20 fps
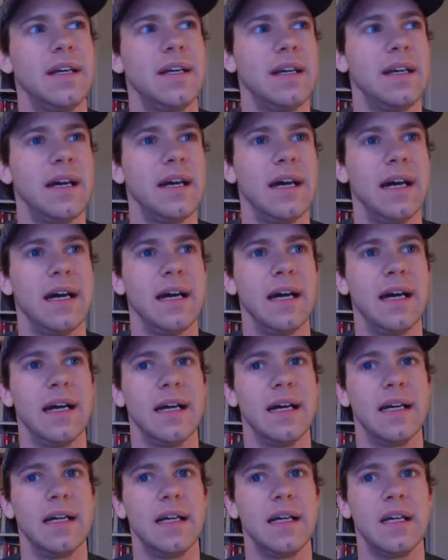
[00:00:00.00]

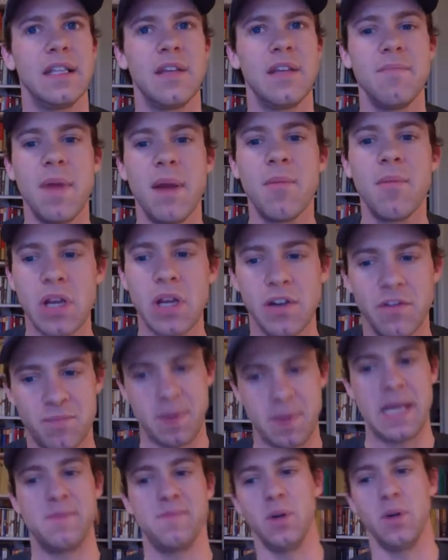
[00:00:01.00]
the memory of
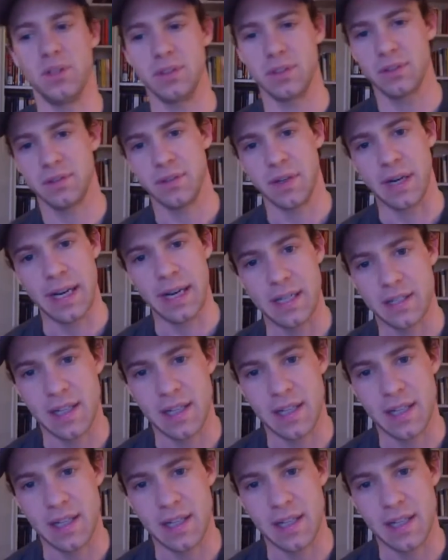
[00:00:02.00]
people, right?